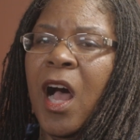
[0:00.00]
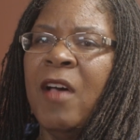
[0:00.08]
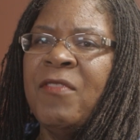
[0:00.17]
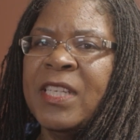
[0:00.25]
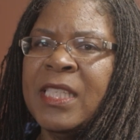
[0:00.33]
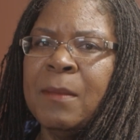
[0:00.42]

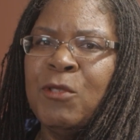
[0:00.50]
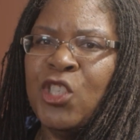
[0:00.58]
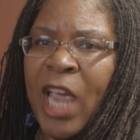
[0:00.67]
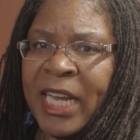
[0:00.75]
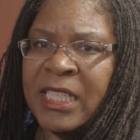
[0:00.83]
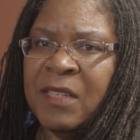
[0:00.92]
of its
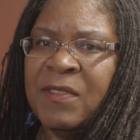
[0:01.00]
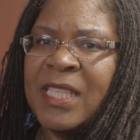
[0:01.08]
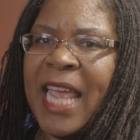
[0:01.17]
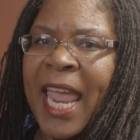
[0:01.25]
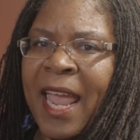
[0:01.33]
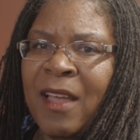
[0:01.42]

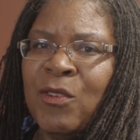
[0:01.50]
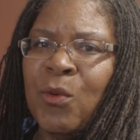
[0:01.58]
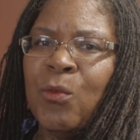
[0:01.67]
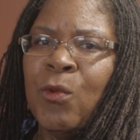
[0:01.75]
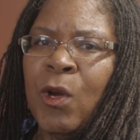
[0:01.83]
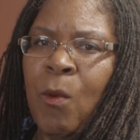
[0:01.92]
objectives
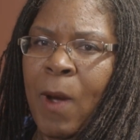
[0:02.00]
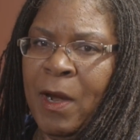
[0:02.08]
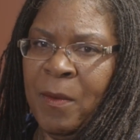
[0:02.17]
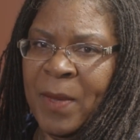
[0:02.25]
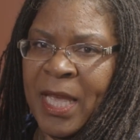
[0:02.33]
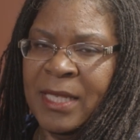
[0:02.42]
and
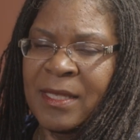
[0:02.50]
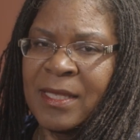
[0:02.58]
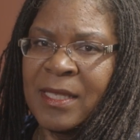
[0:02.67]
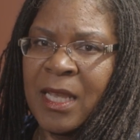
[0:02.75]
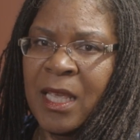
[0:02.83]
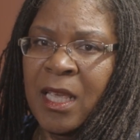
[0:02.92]

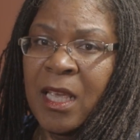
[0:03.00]
requirements.